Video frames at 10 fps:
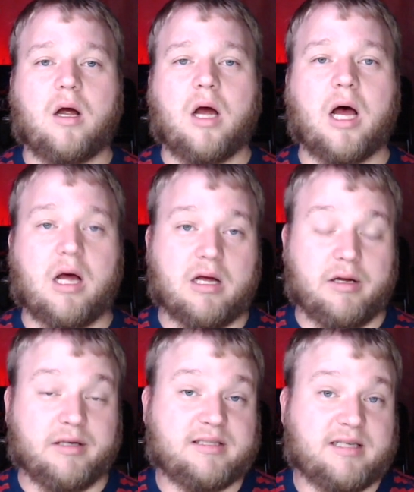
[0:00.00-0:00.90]

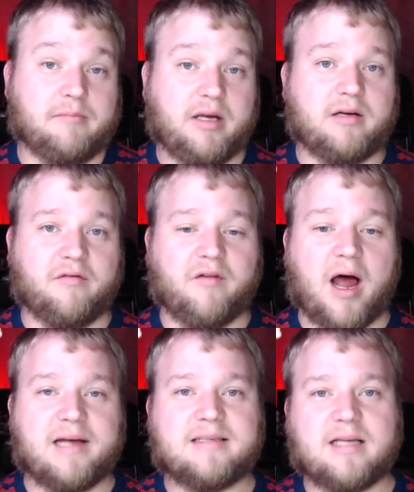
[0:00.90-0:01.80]
it's simply a
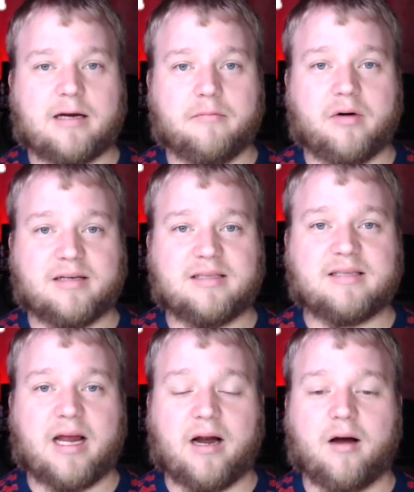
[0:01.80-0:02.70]
device that compresses
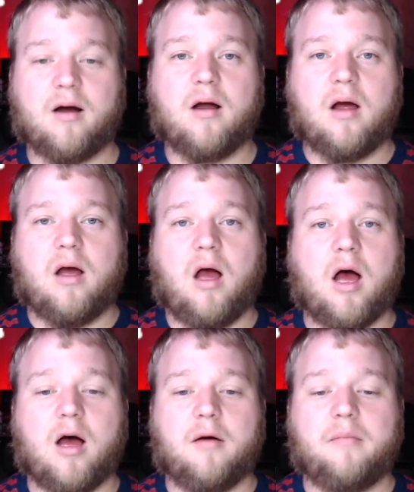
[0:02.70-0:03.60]
air
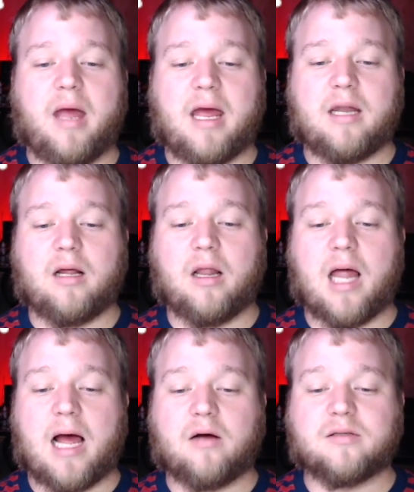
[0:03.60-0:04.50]
and
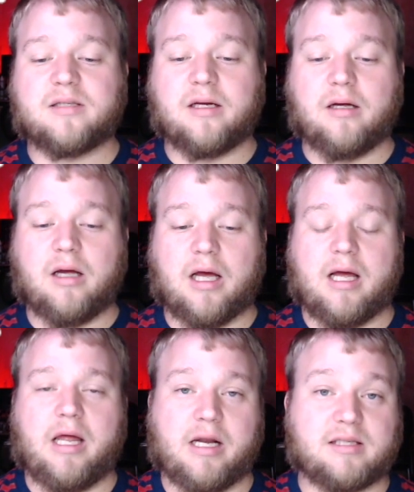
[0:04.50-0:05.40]
allows
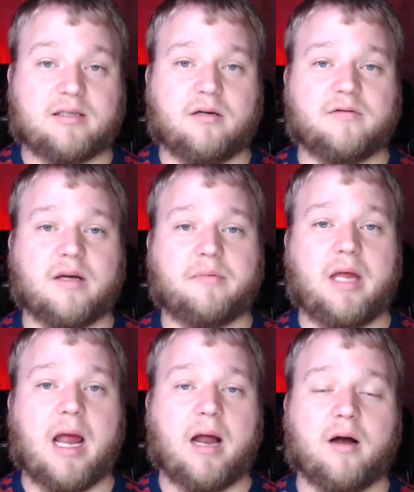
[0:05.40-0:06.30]
and it serves up
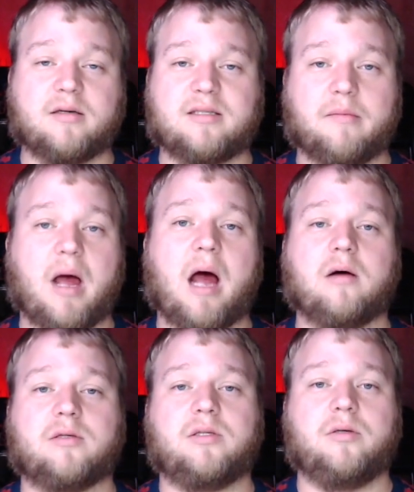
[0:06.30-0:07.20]
the air
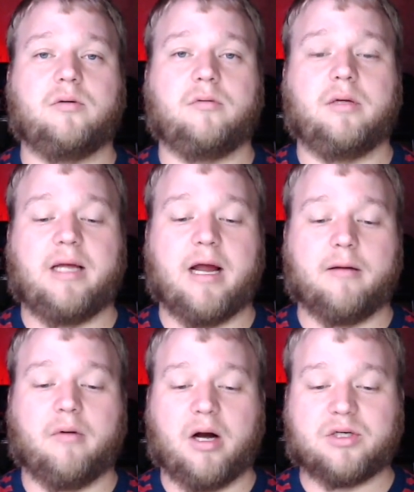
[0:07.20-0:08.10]
somehow to the
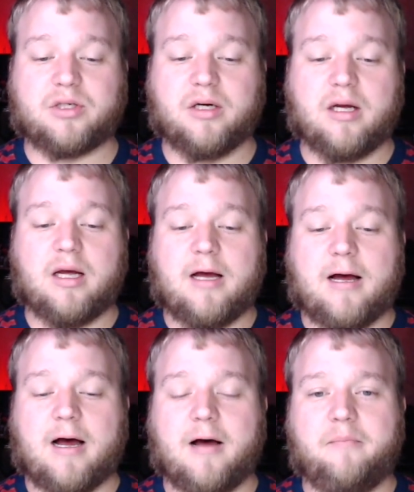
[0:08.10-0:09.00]
airbrush.
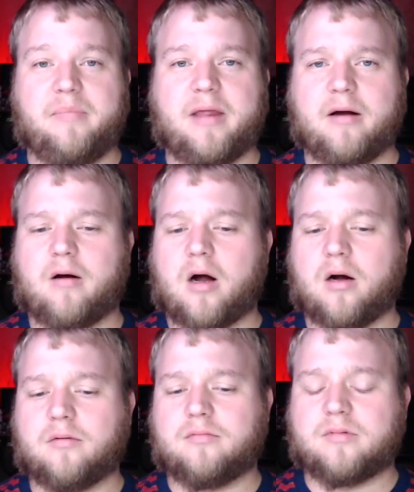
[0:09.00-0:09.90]
There are